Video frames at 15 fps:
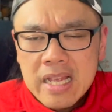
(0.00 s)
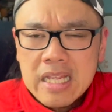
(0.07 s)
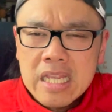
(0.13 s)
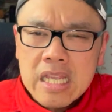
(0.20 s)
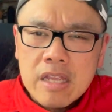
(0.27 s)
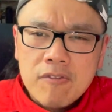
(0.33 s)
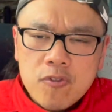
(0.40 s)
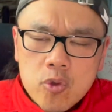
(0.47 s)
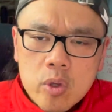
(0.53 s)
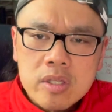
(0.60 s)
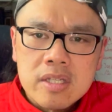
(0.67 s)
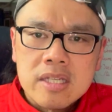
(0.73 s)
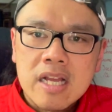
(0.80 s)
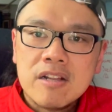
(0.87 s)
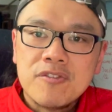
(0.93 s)
Give
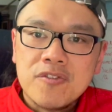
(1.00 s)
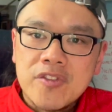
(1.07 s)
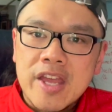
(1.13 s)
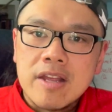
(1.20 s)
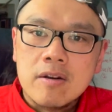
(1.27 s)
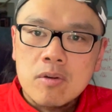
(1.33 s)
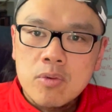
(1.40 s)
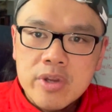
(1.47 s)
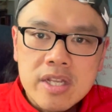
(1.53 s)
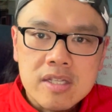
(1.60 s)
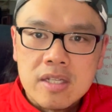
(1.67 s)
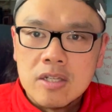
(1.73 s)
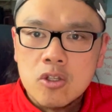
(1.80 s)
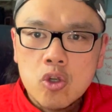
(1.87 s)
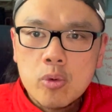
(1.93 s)
yourself that
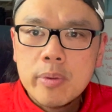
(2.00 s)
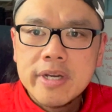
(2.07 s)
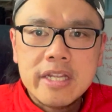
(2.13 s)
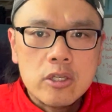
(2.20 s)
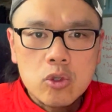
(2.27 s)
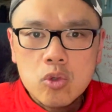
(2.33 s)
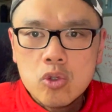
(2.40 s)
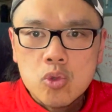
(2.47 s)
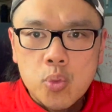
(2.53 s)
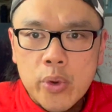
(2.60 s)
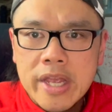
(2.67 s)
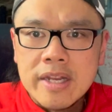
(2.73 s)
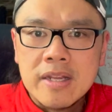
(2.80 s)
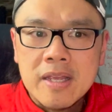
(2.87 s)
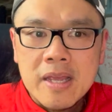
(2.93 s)
reason. Nobody lose
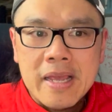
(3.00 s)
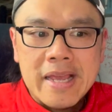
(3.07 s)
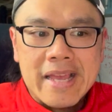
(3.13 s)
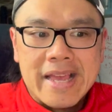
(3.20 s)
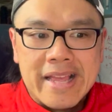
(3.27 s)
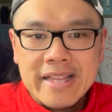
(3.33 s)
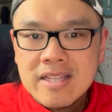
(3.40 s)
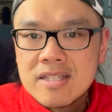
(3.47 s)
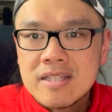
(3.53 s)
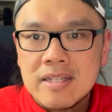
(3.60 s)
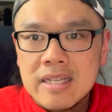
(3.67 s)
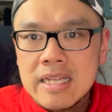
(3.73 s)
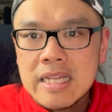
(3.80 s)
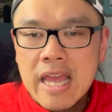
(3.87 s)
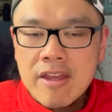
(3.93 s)
weight instantly.